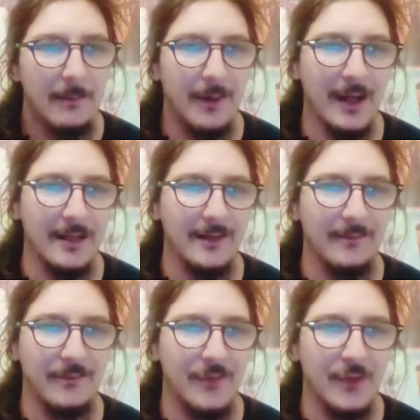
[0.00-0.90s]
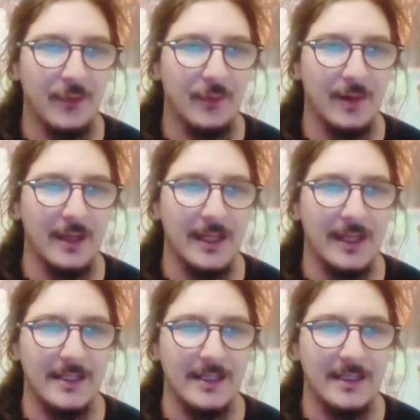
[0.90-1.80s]
but there really
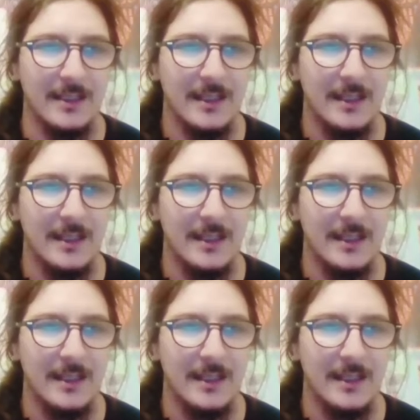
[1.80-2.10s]
isn't.